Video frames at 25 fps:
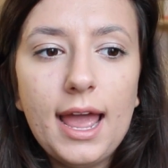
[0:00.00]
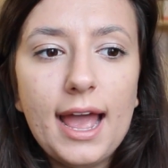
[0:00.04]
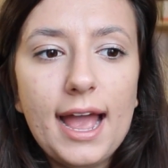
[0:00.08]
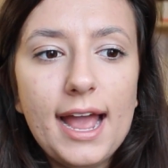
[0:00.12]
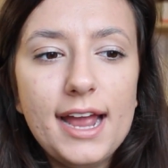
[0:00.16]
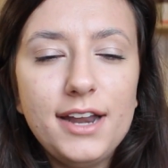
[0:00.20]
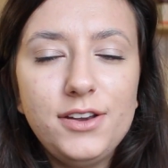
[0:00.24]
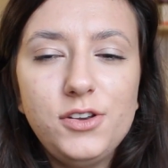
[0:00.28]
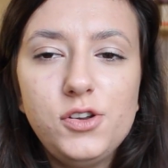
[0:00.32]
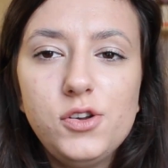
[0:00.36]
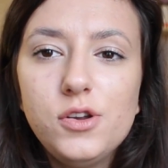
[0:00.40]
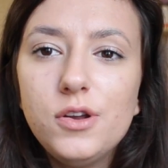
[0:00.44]

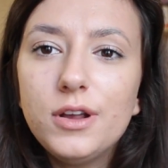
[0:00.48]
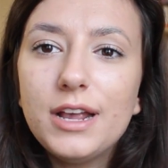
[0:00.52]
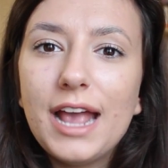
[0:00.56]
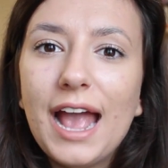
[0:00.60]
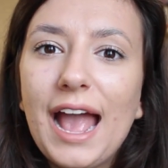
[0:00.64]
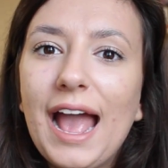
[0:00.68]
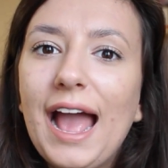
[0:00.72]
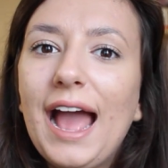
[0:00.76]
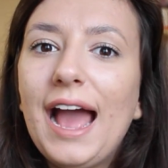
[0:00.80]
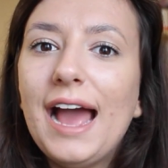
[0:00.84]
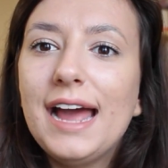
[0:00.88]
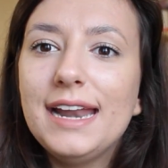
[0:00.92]
And you
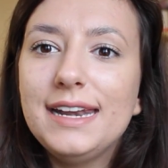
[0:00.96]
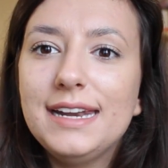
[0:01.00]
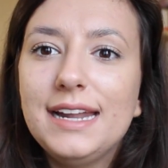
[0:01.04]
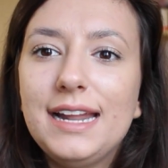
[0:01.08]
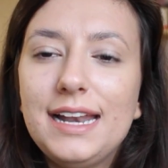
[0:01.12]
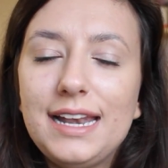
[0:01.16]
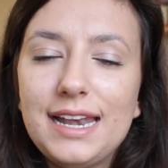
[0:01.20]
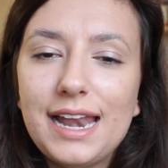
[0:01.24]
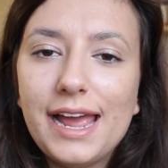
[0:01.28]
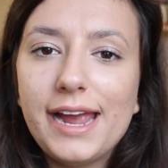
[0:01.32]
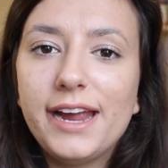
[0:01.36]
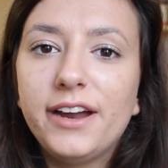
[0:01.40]
can
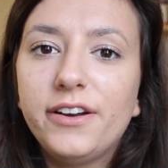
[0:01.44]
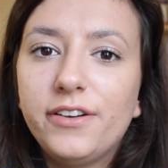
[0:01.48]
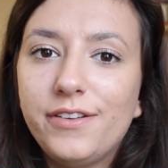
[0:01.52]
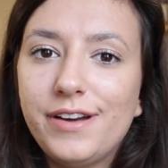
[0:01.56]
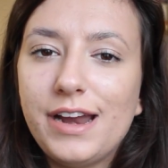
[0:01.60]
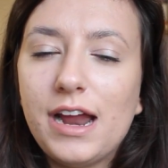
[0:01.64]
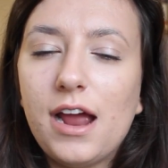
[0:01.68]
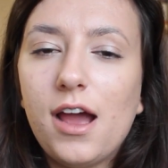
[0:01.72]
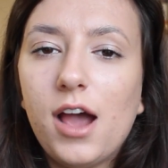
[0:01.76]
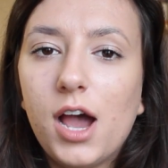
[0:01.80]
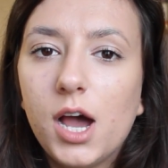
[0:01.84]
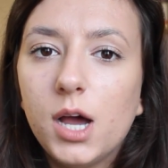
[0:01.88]
layer
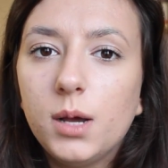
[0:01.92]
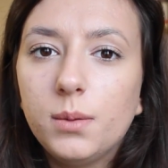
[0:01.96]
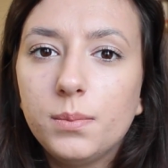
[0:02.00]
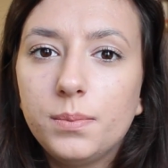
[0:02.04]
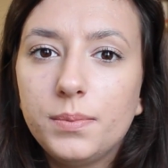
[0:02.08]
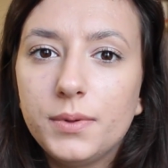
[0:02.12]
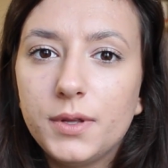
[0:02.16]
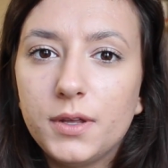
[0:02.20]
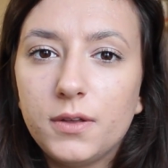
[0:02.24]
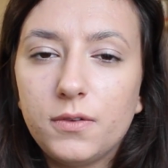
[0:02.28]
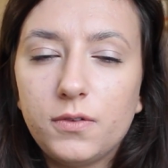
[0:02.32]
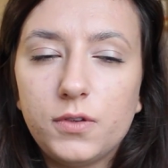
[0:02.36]
it up
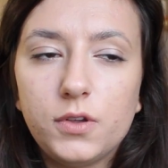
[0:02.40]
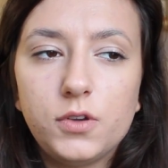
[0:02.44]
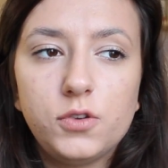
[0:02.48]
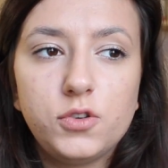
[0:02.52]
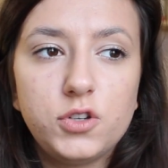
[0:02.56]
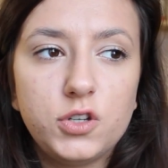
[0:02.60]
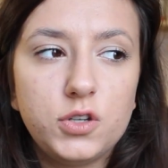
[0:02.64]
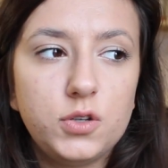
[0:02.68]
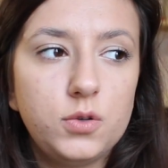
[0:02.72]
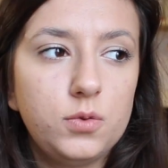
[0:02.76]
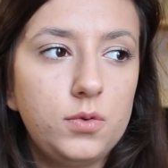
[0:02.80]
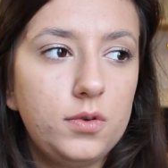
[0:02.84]
if you
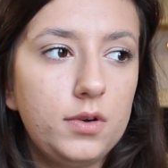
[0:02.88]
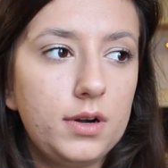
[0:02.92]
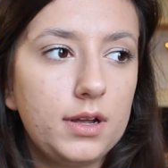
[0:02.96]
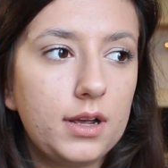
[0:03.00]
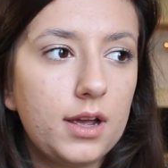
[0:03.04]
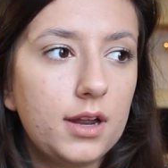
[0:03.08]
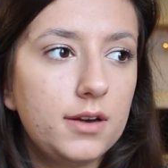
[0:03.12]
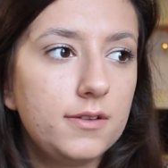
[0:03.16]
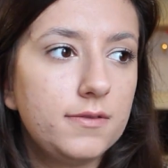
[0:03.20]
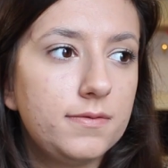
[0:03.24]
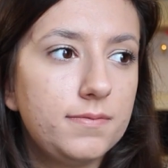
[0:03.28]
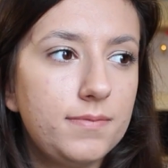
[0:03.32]
do want to
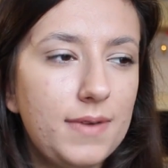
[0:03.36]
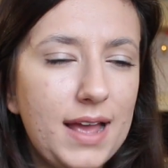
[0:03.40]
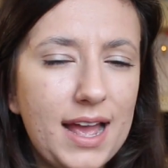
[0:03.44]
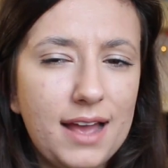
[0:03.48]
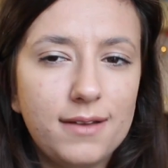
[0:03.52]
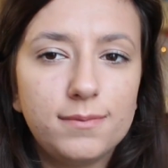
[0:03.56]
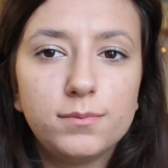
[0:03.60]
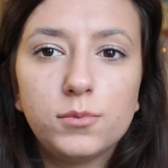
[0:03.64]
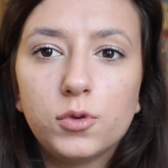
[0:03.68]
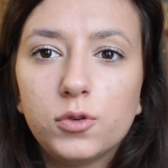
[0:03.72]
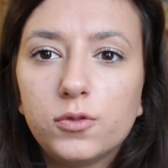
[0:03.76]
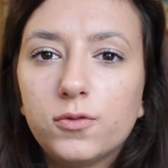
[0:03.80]
kind of
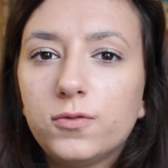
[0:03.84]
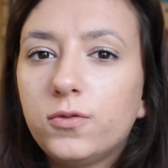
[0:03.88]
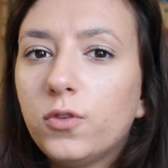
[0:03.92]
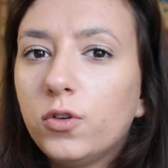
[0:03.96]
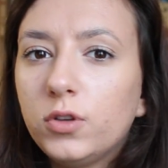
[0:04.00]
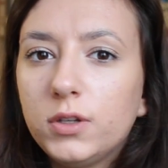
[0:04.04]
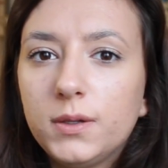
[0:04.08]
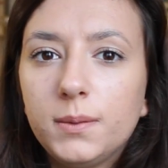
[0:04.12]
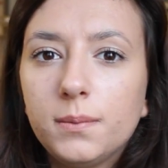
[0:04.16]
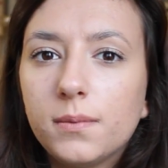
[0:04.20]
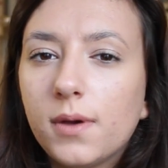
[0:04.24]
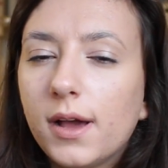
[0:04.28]
have more
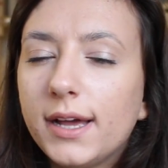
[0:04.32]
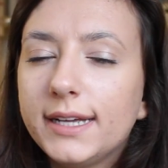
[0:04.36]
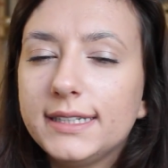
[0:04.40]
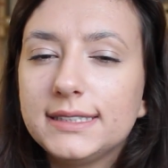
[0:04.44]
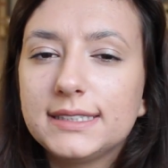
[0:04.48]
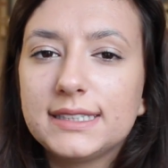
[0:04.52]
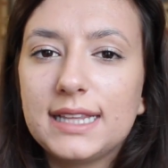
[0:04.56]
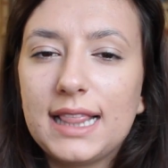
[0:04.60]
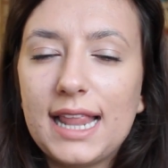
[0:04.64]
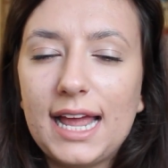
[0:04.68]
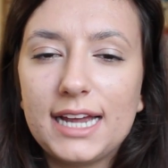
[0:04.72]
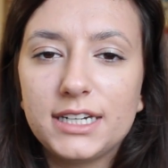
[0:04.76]

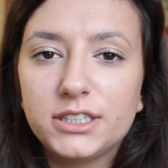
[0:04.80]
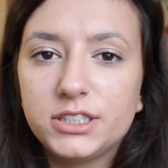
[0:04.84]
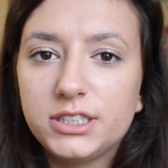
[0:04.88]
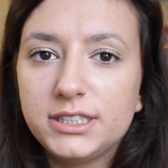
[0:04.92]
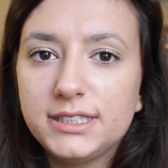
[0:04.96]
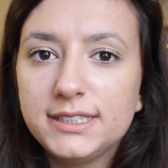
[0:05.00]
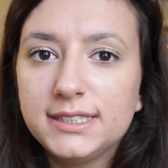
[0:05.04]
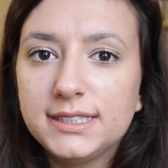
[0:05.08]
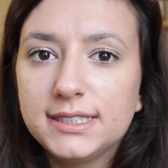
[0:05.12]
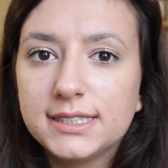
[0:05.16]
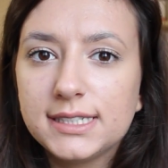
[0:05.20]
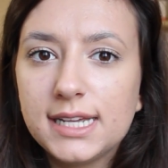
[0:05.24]
volumized
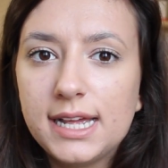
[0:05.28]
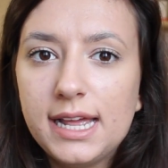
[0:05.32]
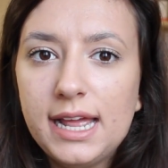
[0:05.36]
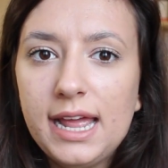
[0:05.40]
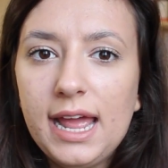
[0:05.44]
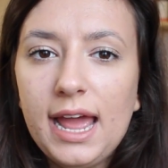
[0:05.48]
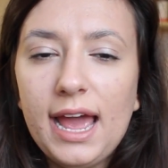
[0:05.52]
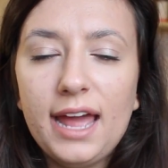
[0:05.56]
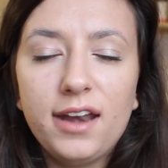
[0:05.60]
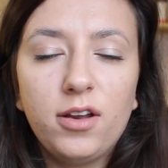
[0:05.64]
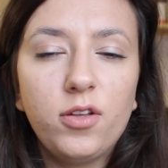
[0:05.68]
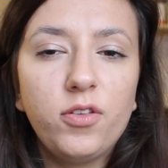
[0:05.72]
lashes.
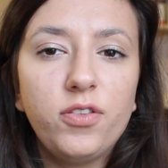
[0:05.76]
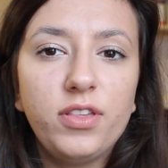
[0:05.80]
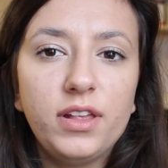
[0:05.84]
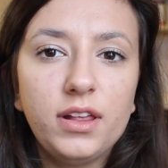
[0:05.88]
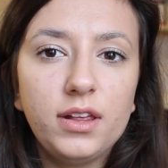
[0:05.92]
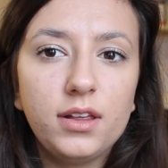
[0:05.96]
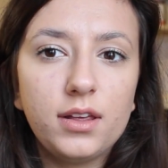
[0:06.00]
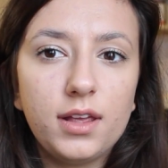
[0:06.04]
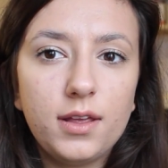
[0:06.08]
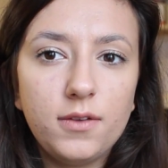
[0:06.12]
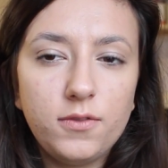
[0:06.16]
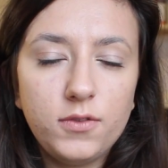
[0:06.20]
And I
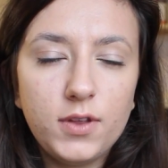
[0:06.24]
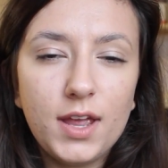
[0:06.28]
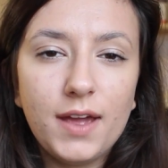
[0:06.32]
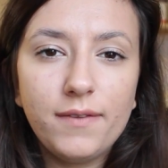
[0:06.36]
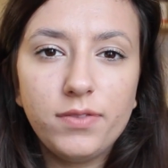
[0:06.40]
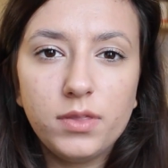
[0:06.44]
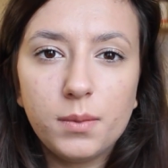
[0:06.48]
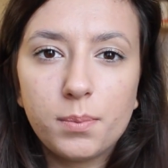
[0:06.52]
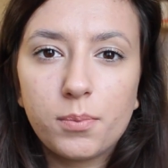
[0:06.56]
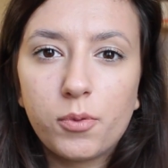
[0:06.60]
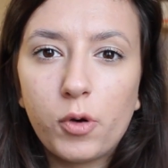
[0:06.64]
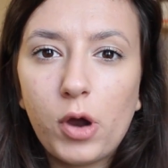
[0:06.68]
think if you
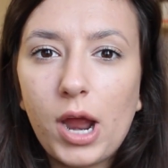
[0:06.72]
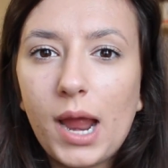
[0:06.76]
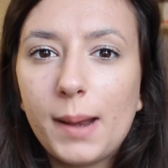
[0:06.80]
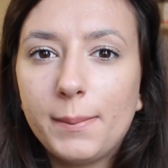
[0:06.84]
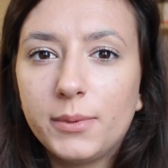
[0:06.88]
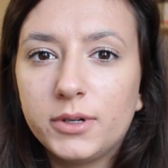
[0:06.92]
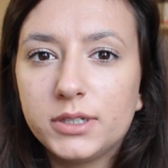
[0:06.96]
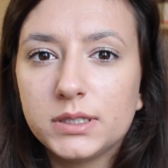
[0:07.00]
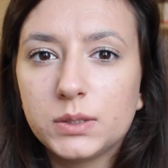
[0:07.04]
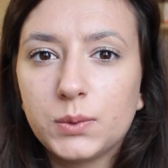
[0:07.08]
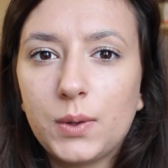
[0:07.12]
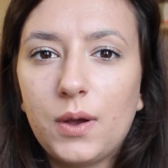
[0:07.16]
have the
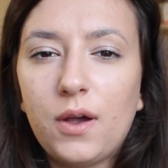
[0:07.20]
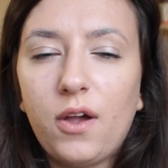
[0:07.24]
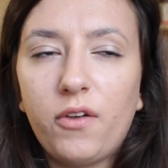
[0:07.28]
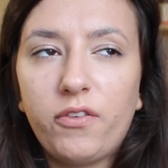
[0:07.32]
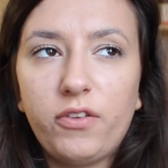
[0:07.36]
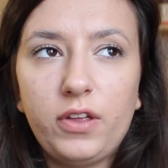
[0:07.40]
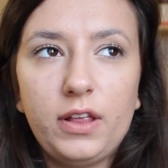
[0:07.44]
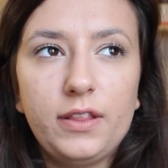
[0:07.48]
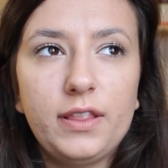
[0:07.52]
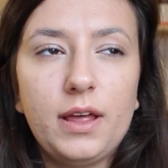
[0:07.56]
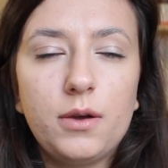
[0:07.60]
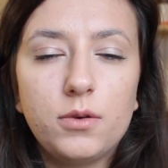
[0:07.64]
primer as well, I
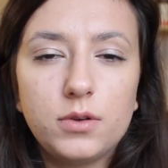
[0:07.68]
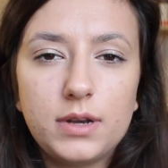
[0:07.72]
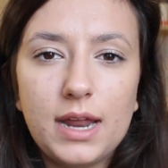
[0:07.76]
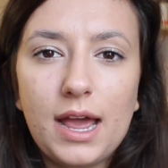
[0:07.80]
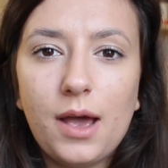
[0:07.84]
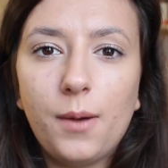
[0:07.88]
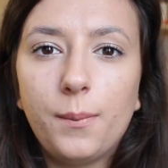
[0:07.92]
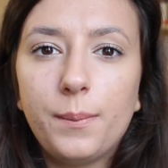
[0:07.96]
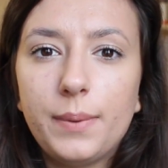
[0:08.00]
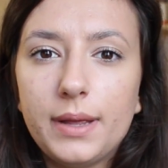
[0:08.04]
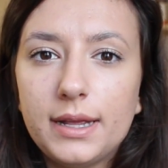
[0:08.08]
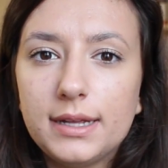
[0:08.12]
think that would
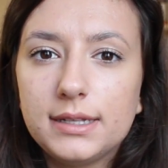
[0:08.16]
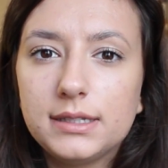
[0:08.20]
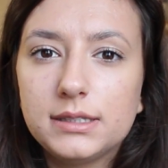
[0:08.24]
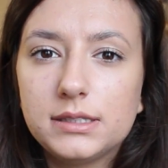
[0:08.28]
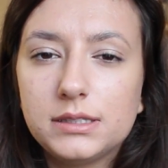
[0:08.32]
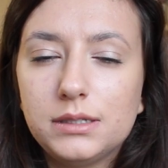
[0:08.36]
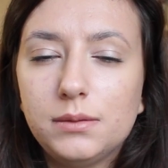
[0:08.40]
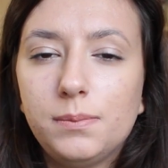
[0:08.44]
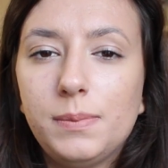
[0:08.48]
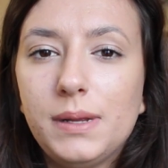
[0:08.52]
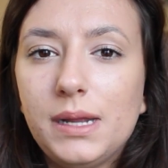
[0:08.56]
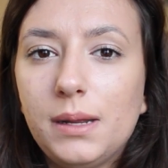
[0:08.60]
help it
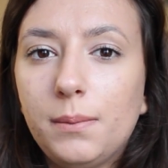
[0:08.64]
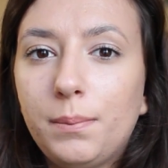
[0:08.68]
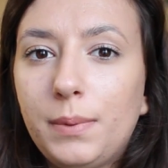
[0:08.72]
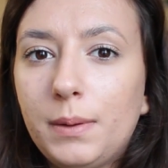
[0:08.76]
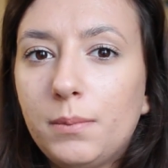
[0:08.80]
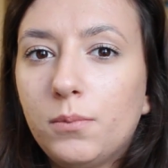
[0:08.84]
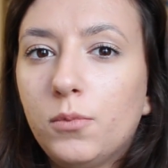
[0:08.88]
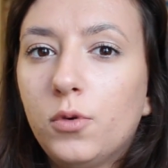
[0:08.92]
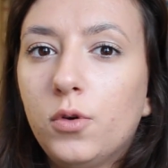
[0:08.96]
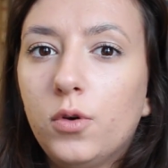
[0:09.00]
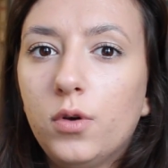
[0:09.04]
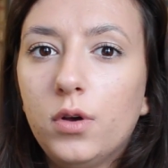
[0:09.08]
to be a
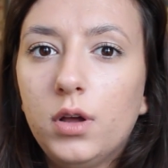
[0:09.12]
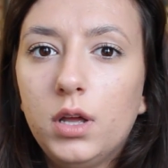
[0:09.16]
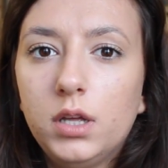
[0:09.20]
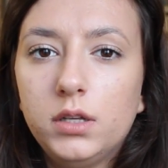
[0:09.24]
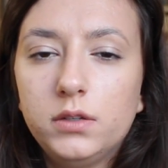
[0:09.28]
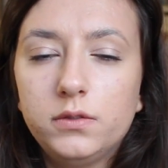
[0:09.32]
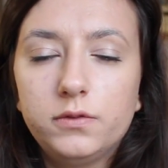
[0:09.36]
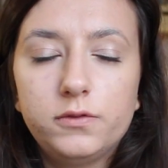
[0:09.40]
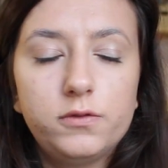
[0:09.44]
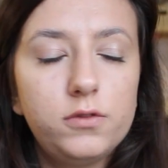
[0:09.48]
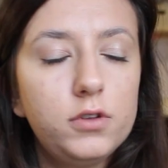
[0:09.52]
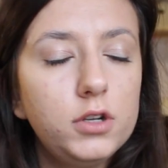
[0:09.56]
bit more
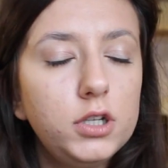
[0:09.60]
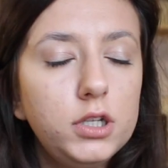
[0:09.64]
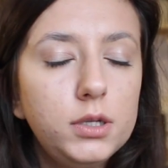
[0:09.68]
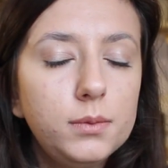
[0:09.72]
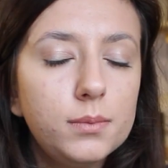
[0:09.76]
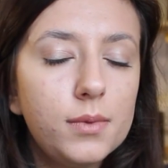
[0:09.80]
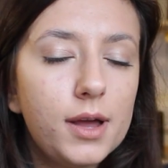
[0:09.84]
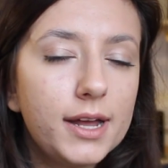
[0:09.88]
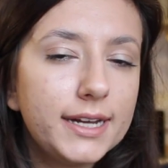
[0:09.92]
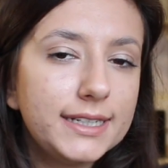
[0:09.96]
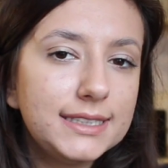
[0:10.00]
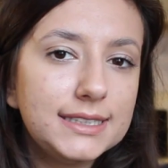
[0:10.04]

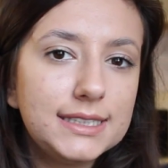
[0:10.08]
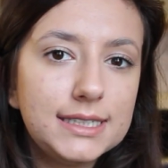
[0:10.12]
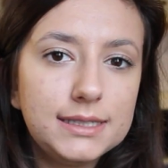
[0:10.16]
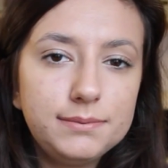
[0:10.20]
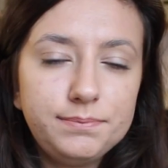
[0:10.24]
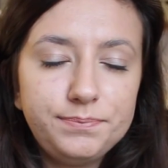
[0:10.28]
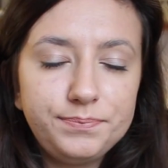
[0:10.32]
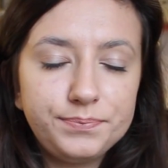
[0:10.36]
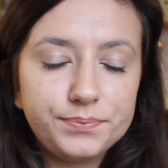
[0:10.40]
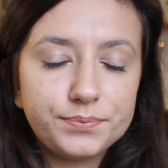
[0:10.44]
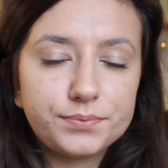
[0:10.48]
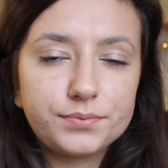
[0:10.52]

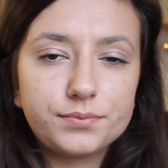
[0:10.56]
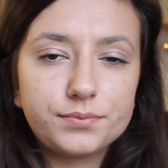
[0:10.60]
volumizing.